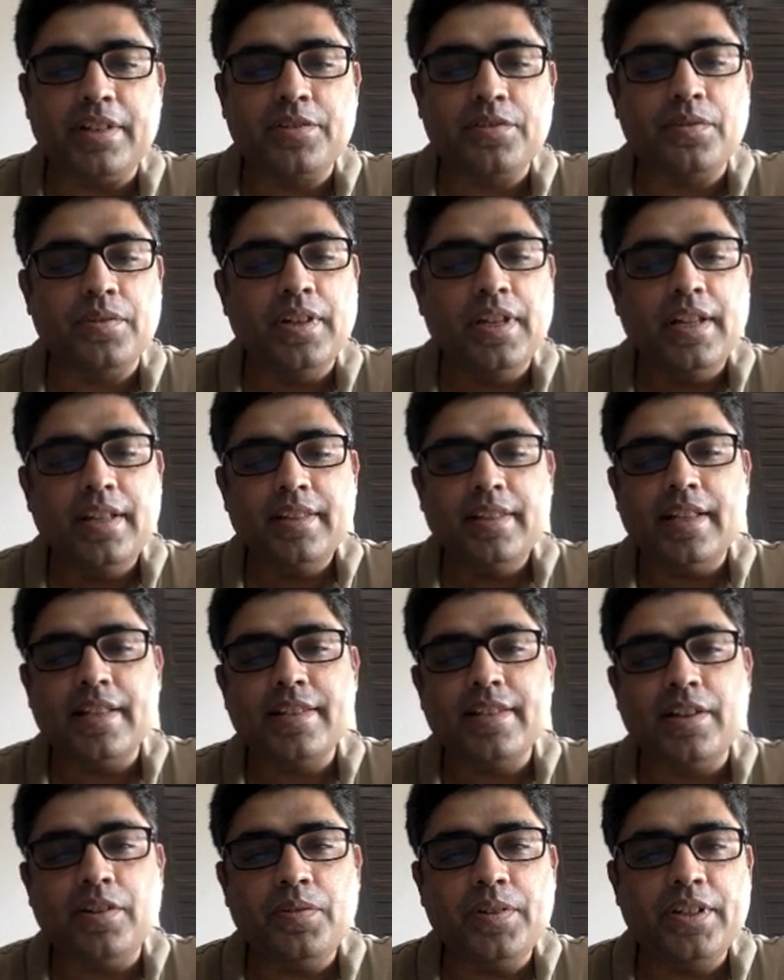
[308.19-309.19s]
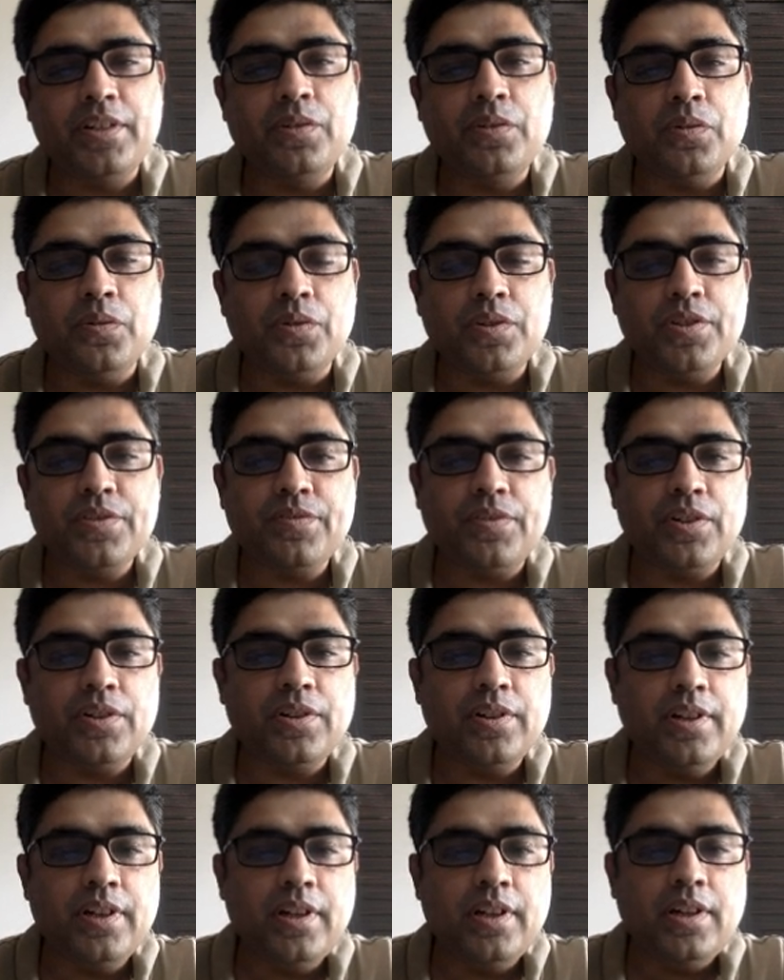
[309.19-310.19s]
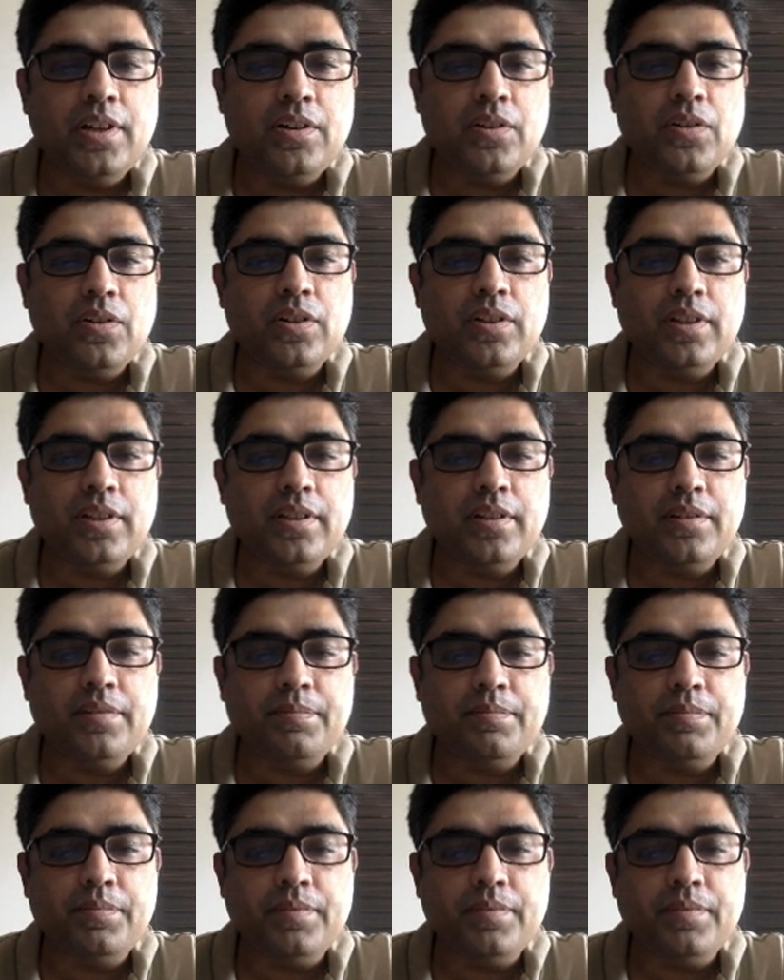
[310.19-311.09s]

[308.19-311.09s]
So that's how it goes for all the